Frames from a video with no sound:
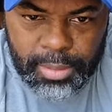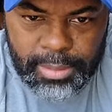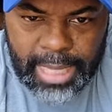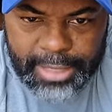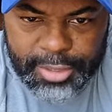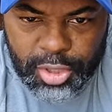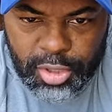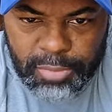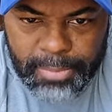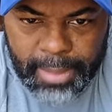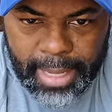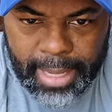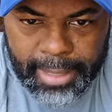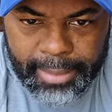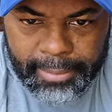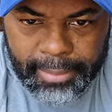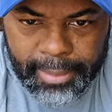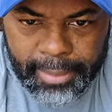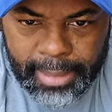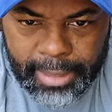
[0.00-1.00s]
Not too
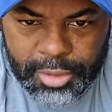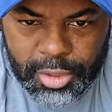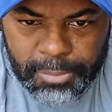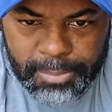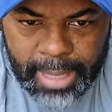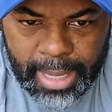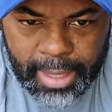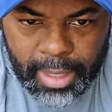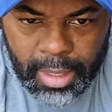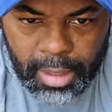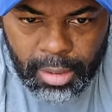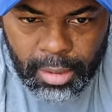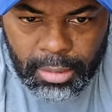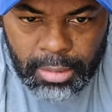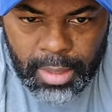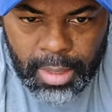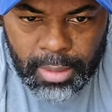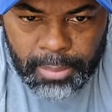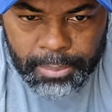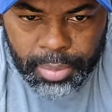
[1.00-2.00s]
bad. Not too bad at all.
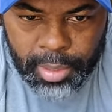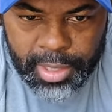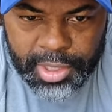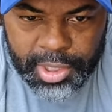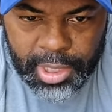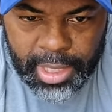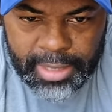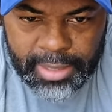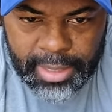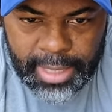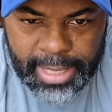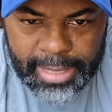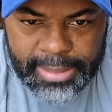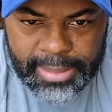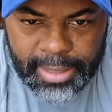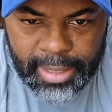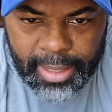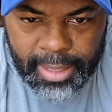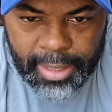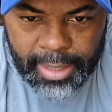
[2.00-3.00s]
Appreciate that,
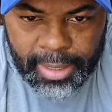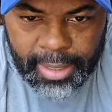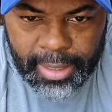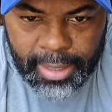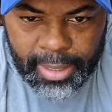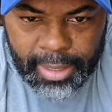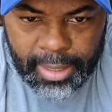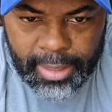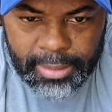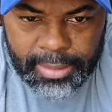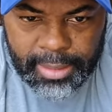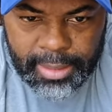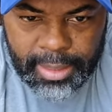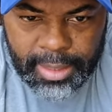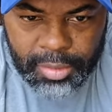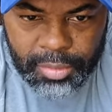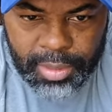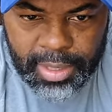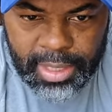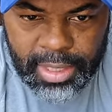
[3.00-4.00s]
uh,
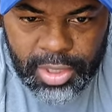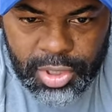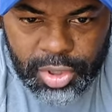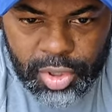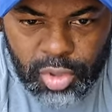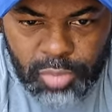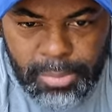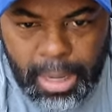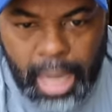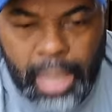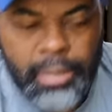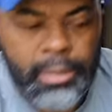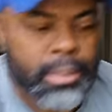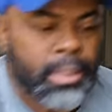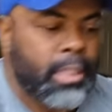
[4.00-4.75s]
QE Suba.